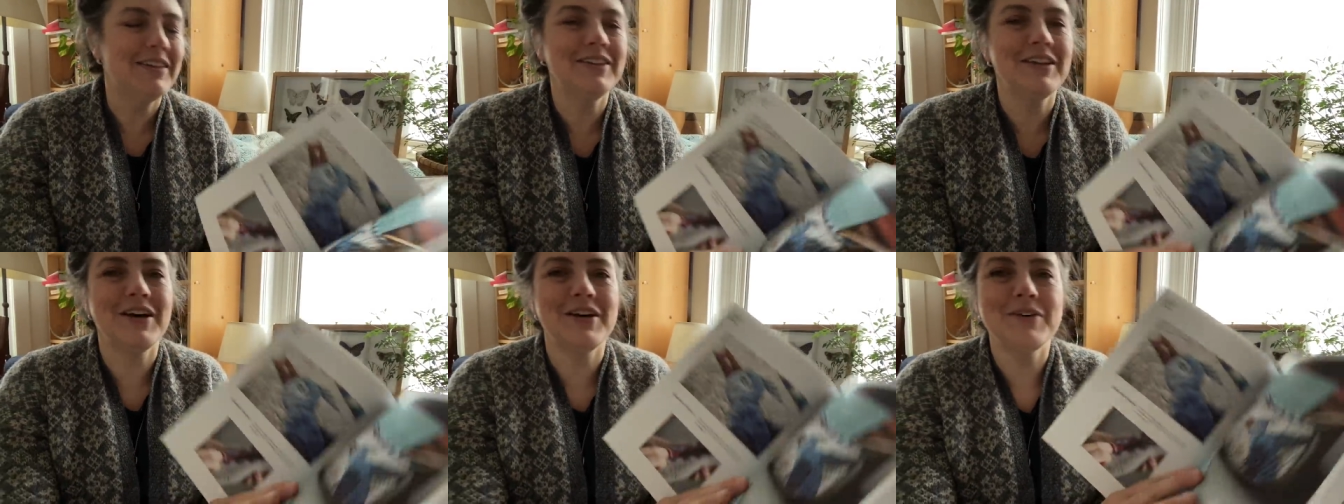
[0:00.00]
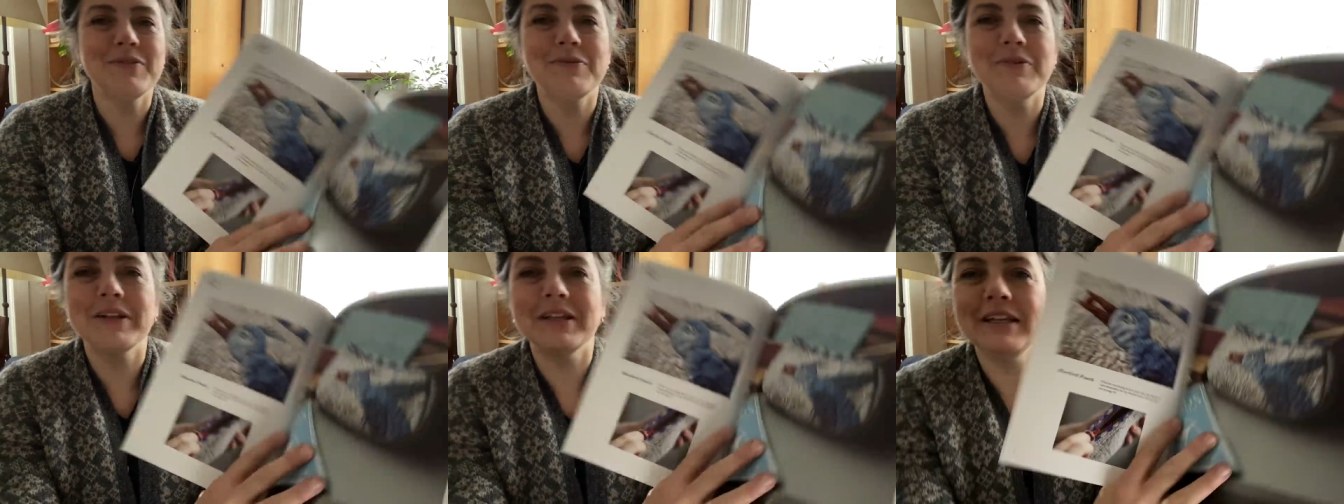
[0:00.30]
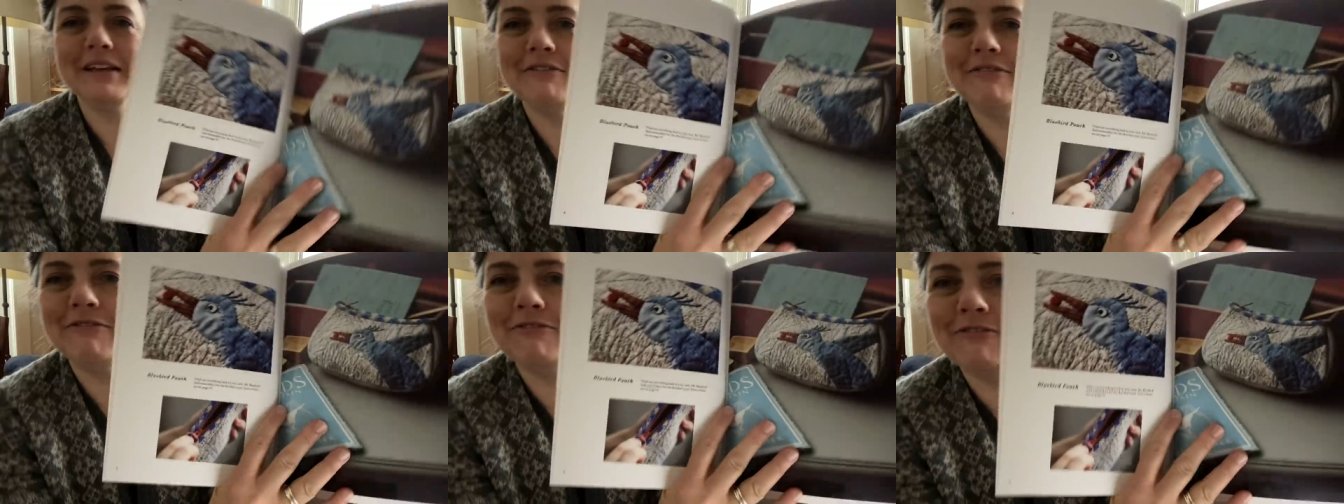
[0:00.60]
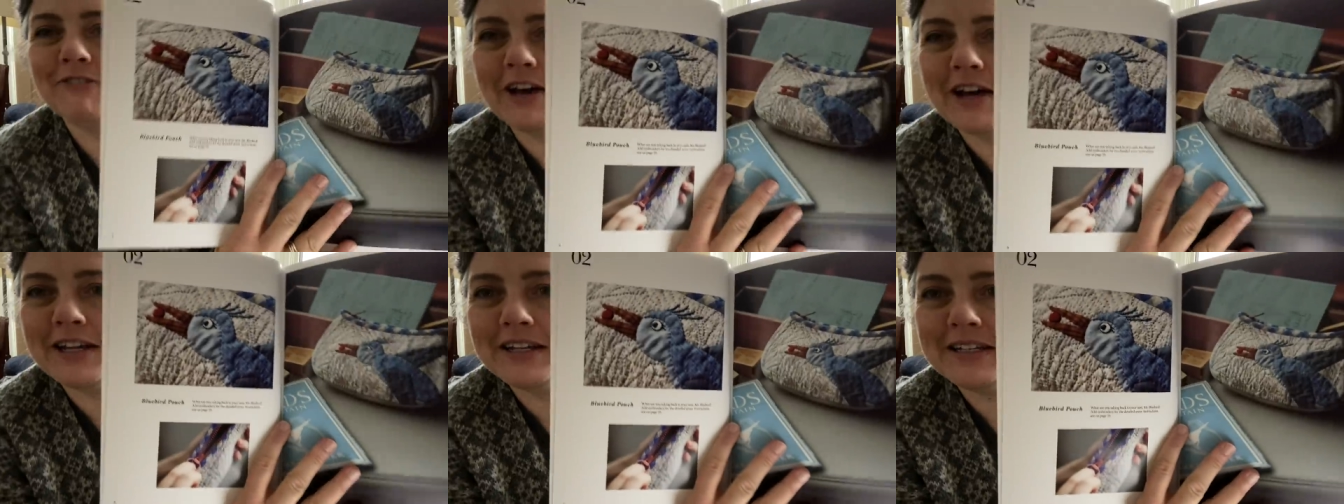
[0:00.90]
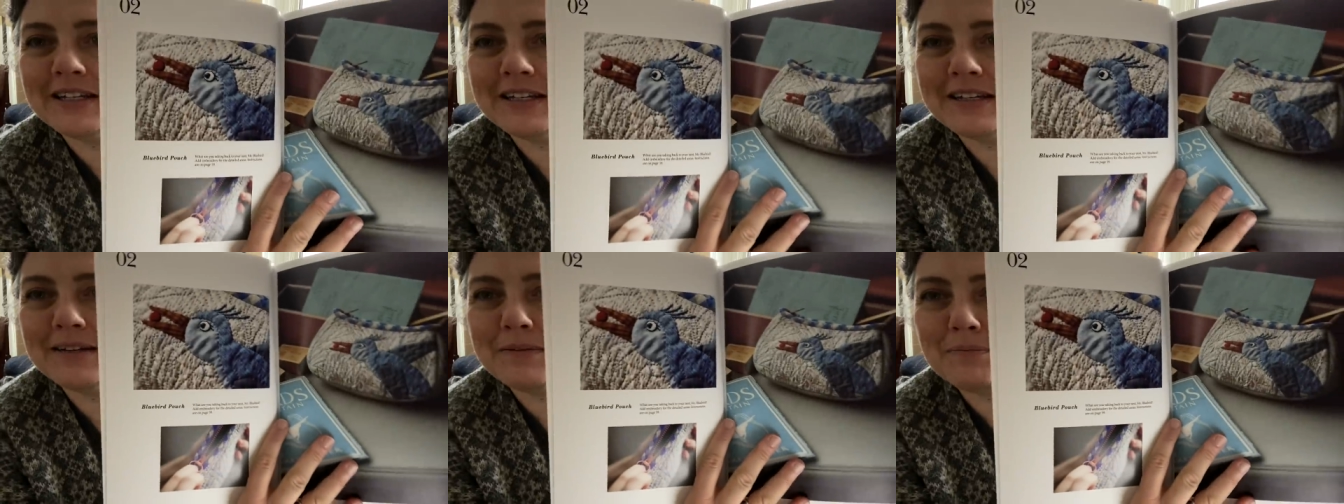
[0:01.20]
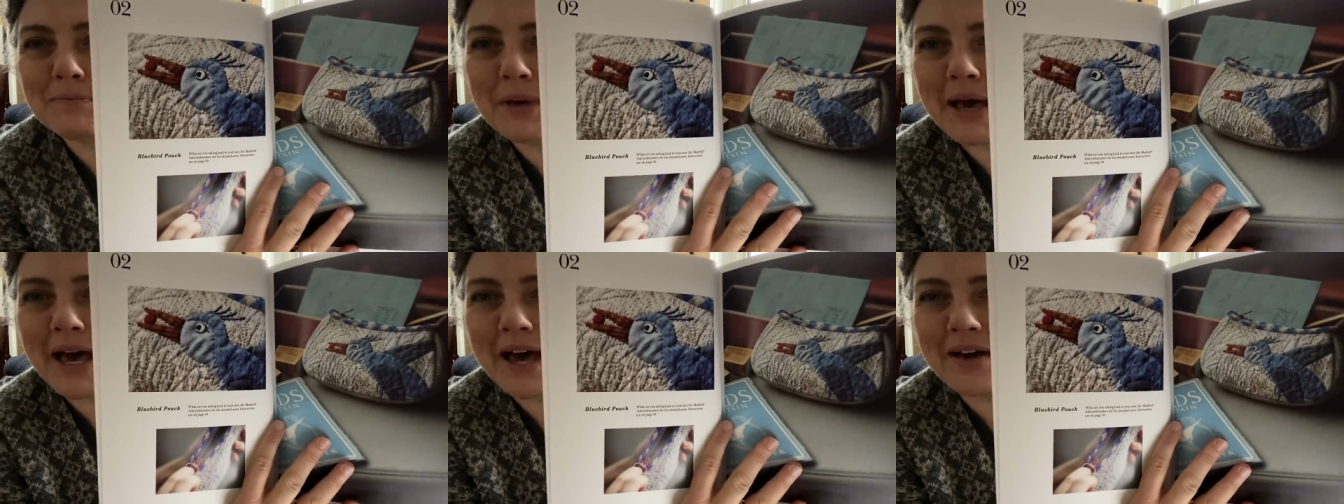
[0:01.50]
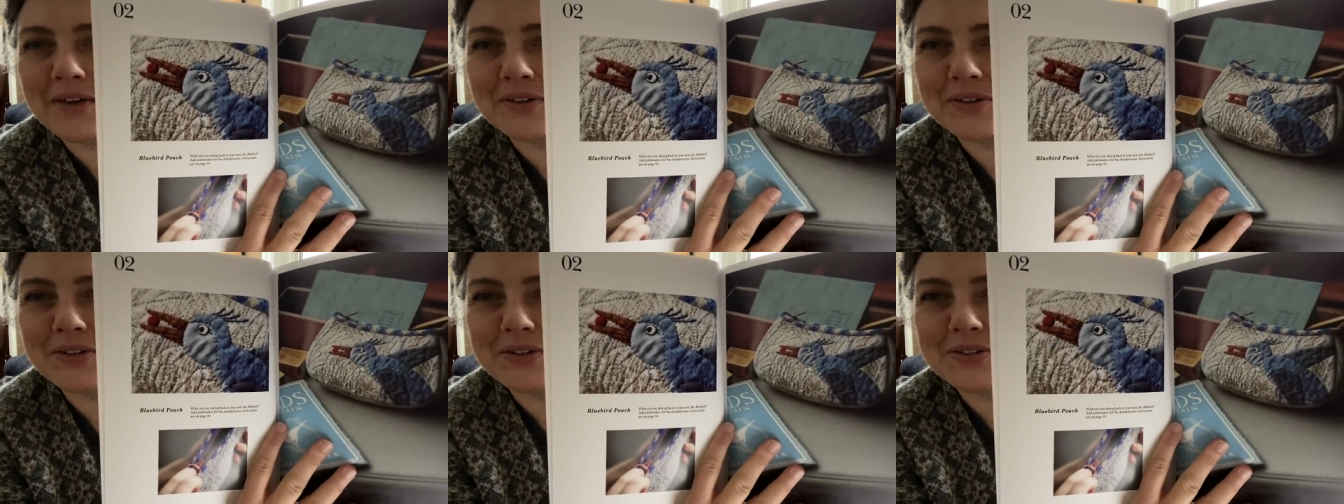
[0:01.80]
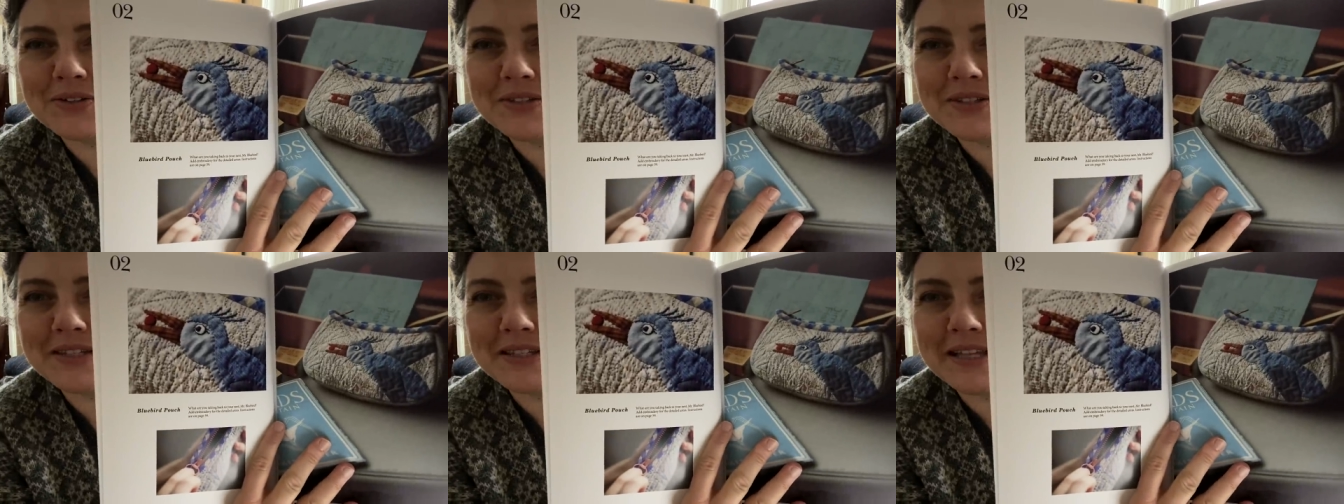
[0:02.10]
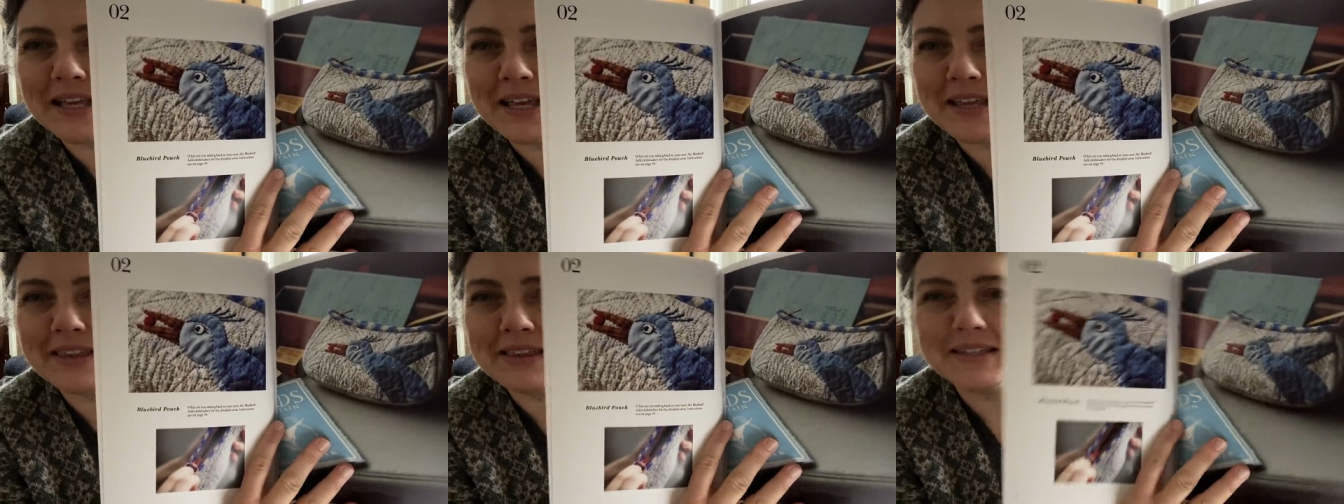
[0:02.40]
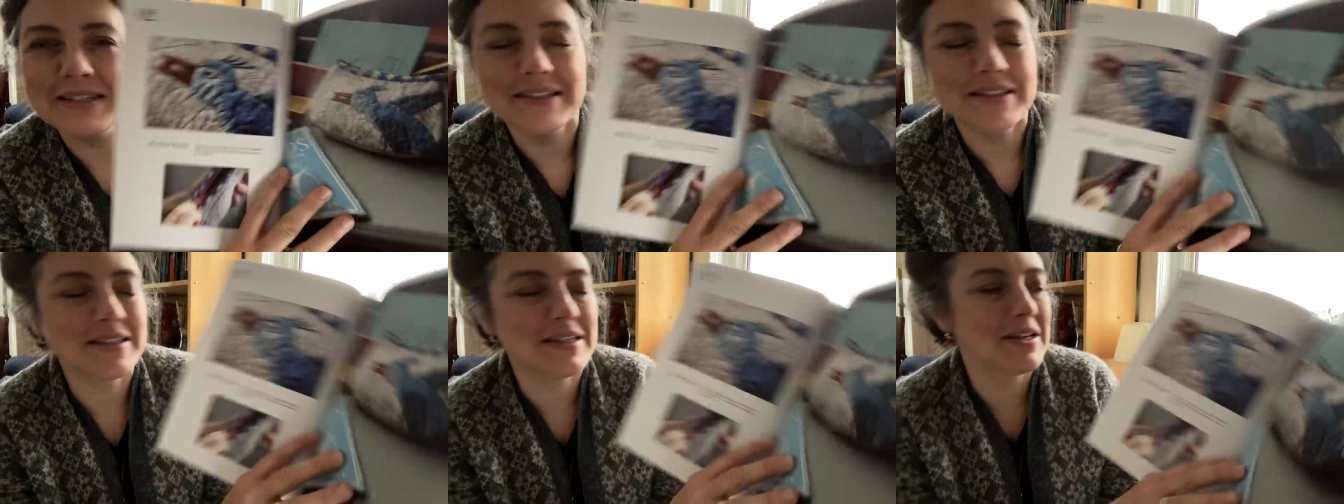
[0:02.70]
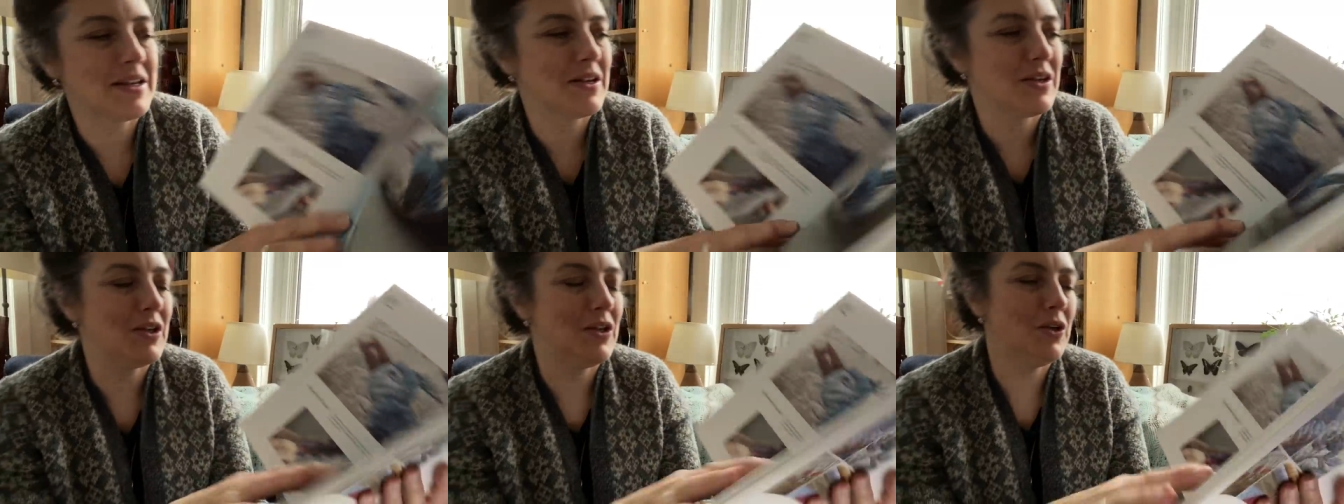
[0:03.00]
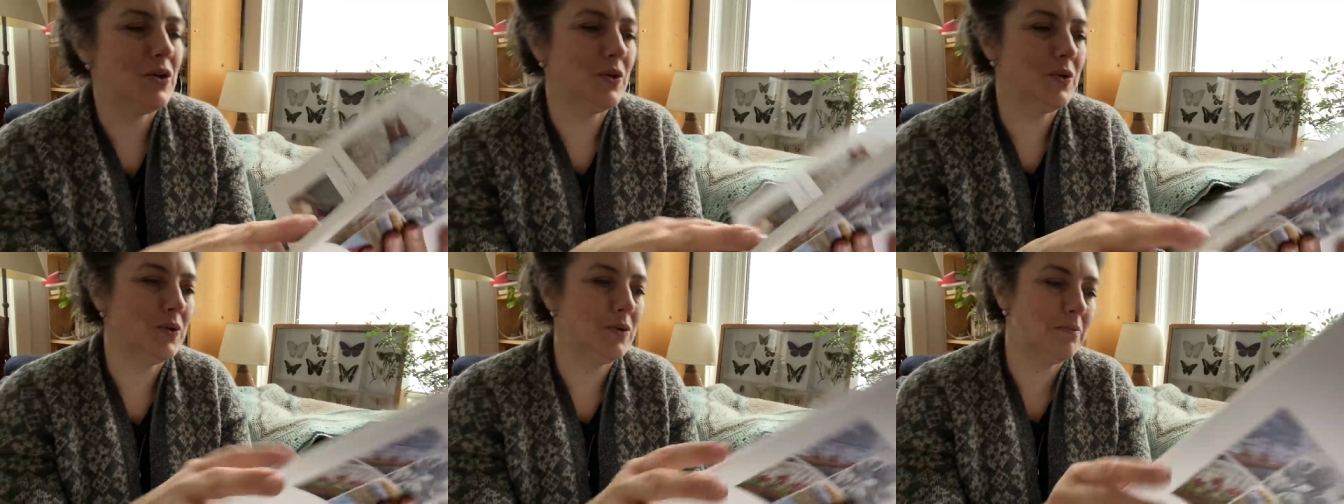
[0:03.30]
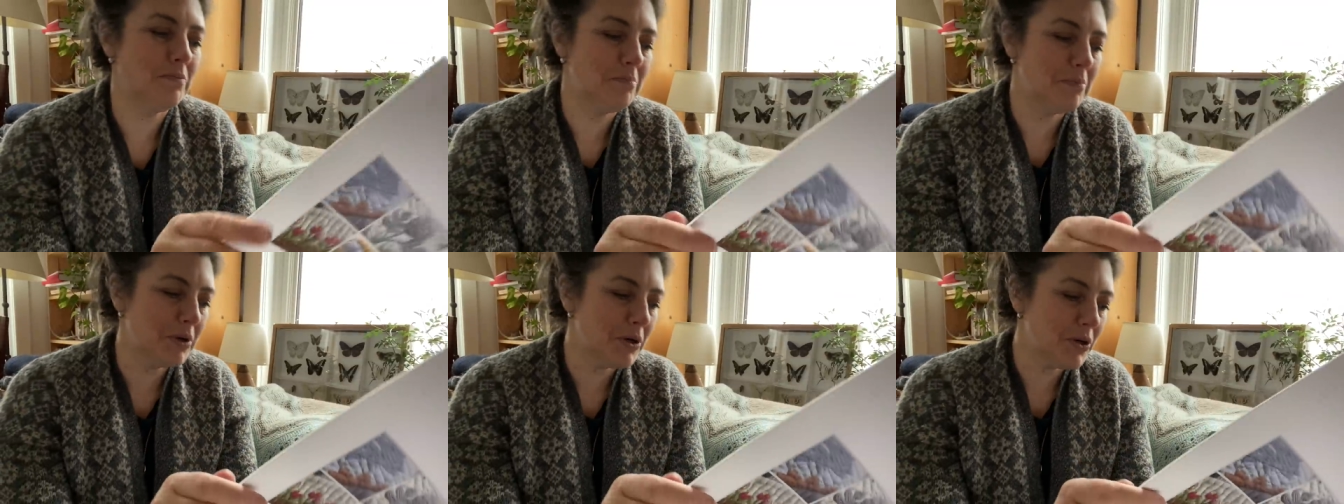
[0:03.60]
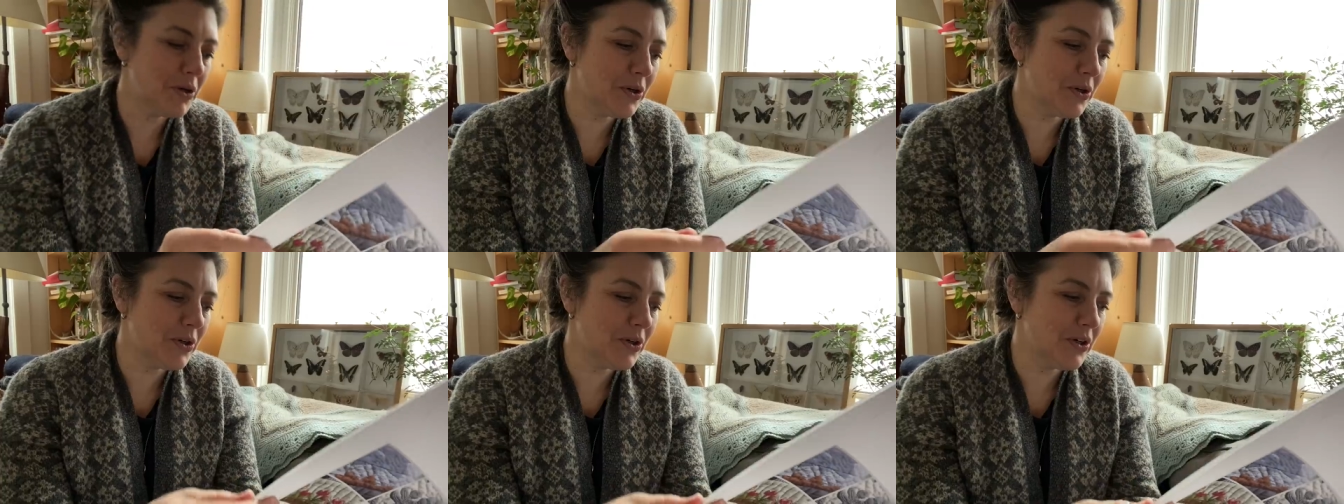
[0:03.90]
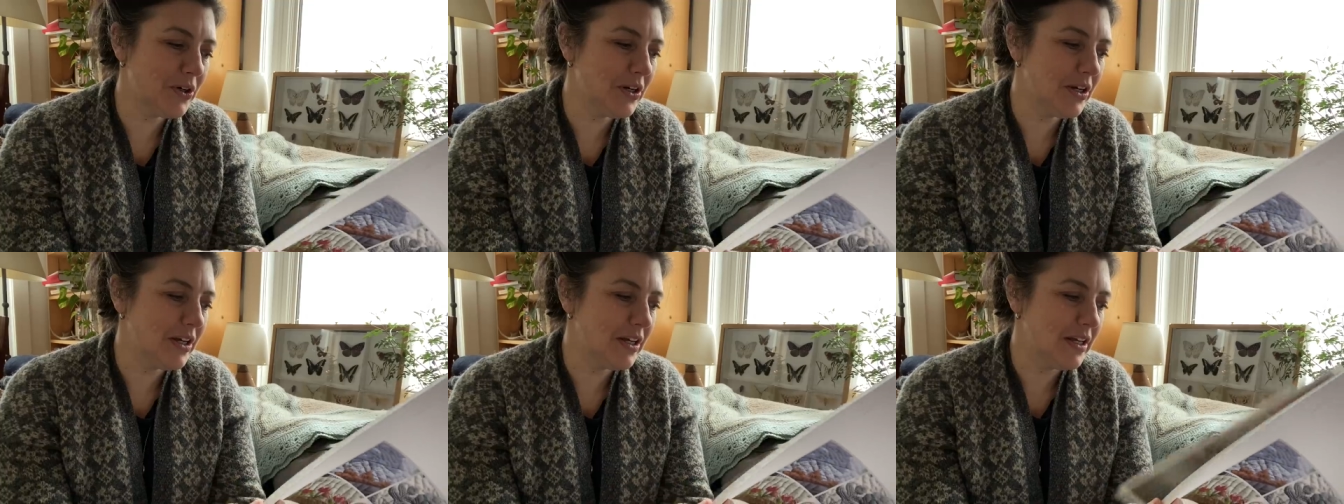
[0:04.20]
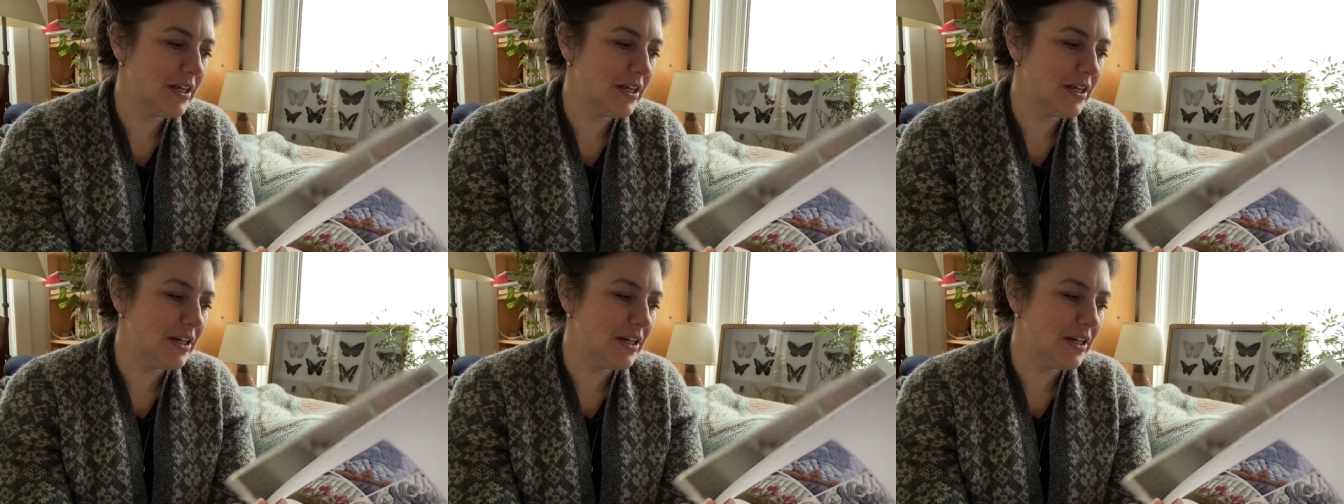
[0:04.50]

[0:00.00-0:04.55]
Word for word: a lot of really fun patterns like this cute bird.